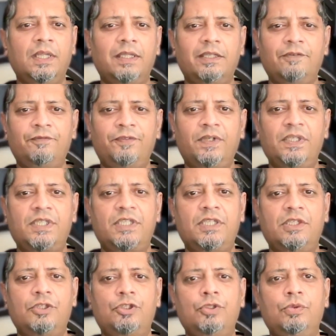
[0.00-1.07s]
The first
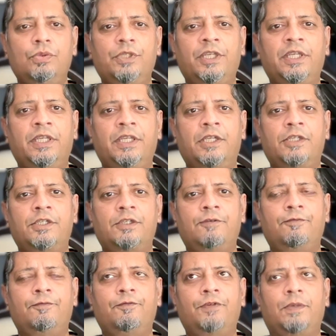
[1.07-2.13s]
is doing it
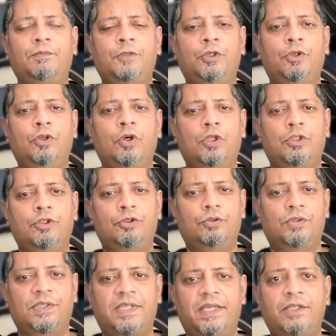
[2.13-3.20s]
from the north to
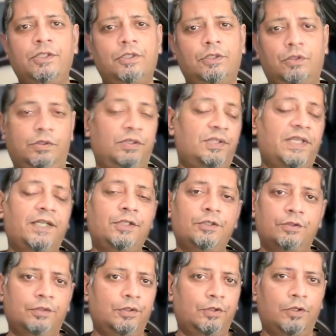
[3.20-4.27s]
the center or the center
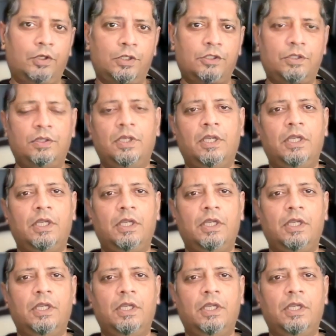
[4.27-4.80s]
to the north,